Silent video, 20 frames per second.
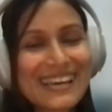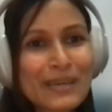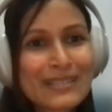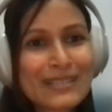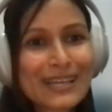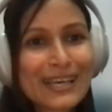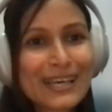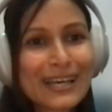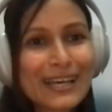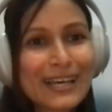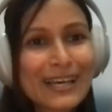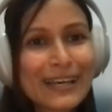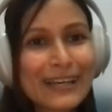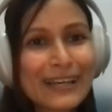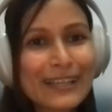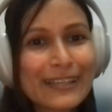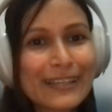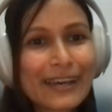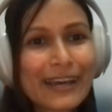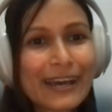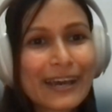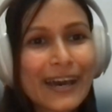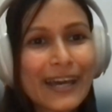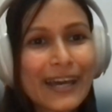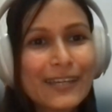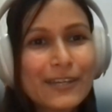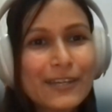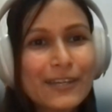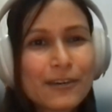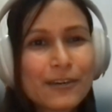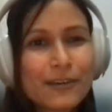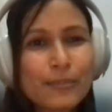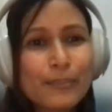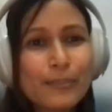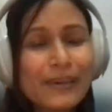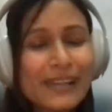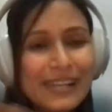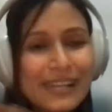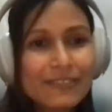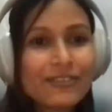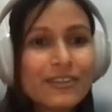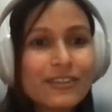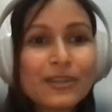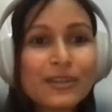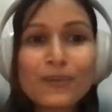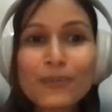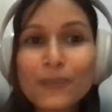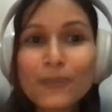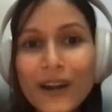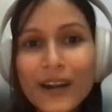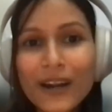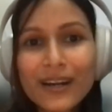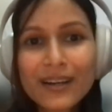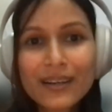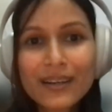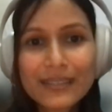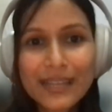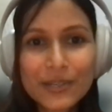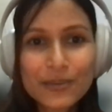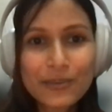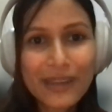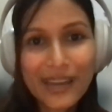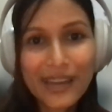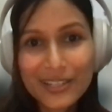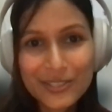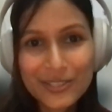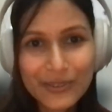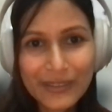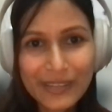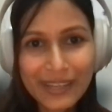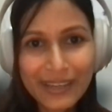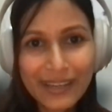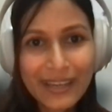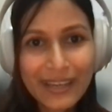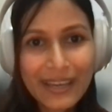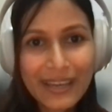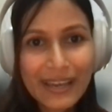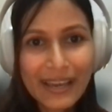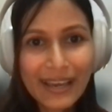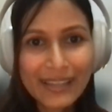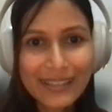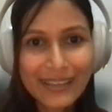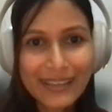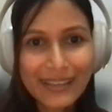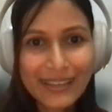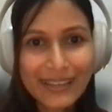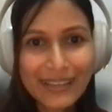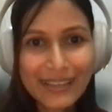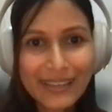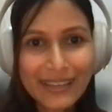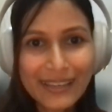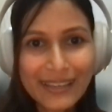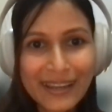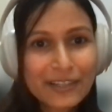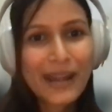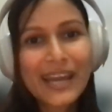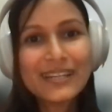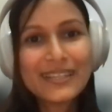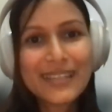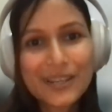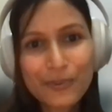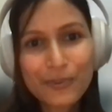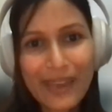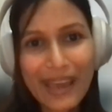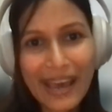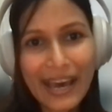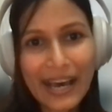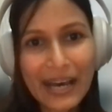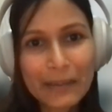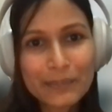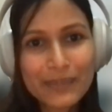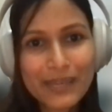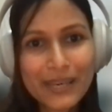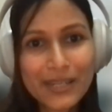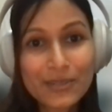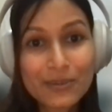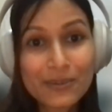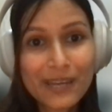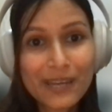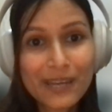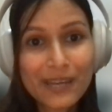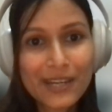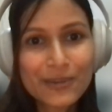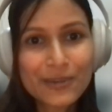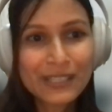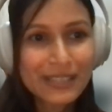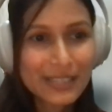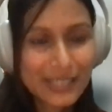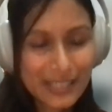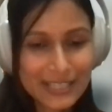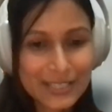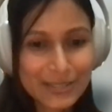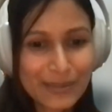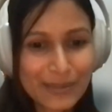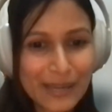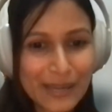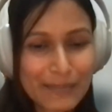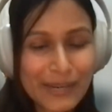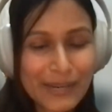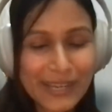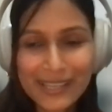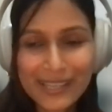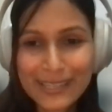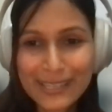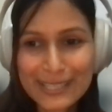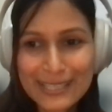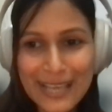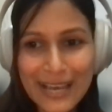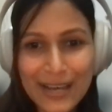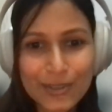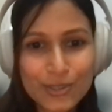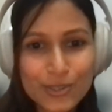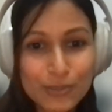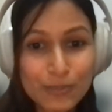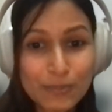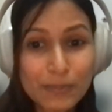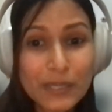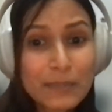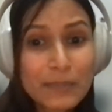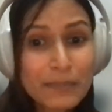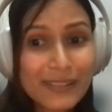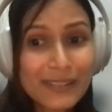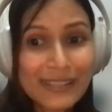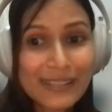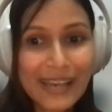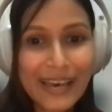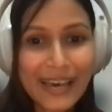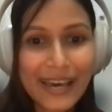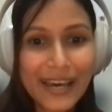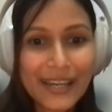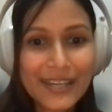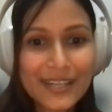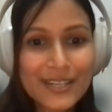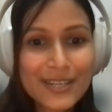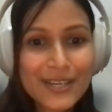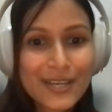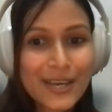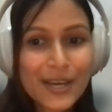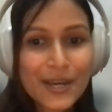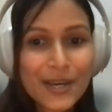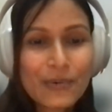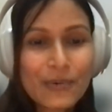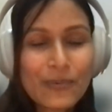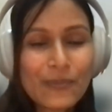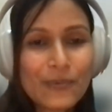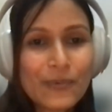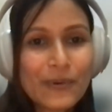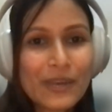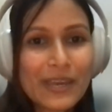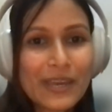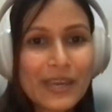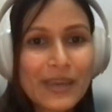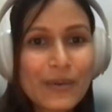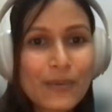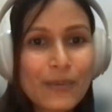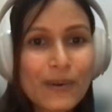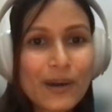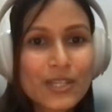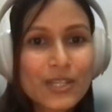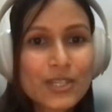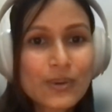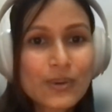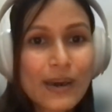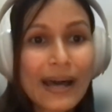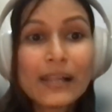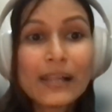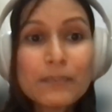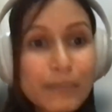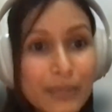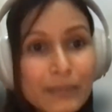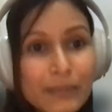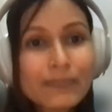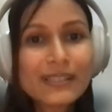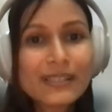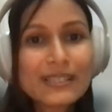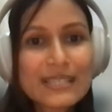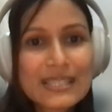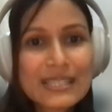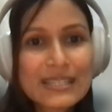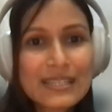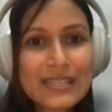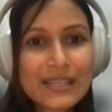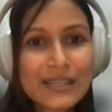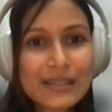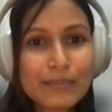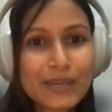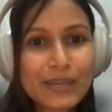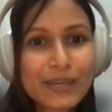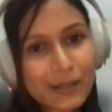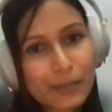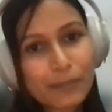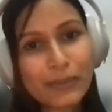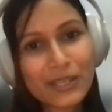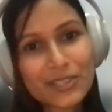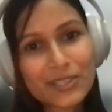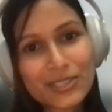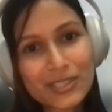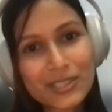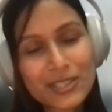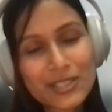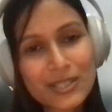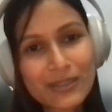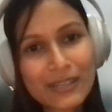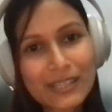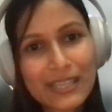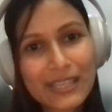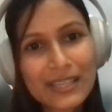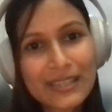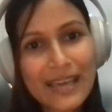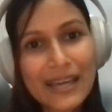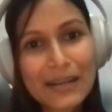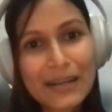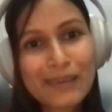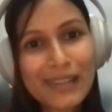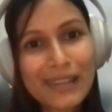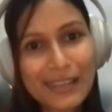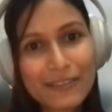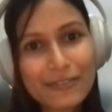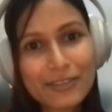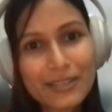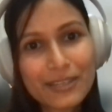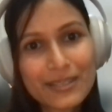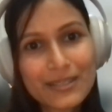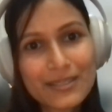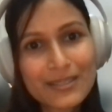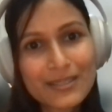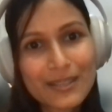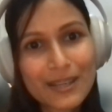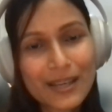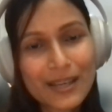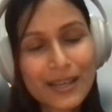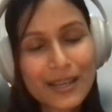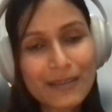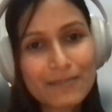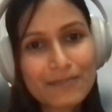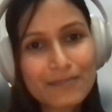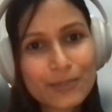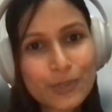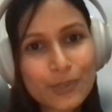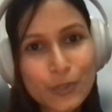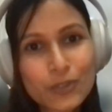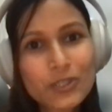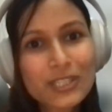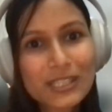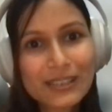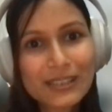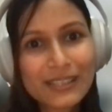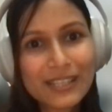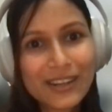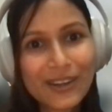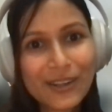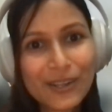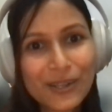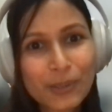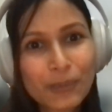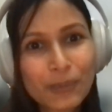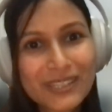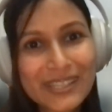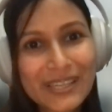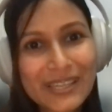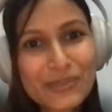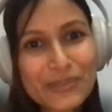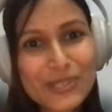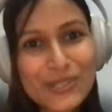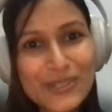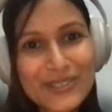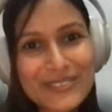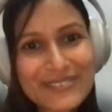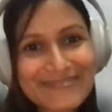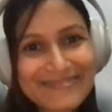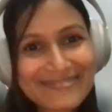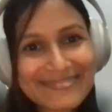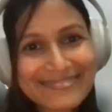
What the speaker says: And most importantly, I shouldn't miss the kind of belief in the work that we are doing, and the kind of pride that we have that we are doing this, we are bringing this out to people, and we want to help people see the bigger picture. So I think that belief is crucial in all the work that we do.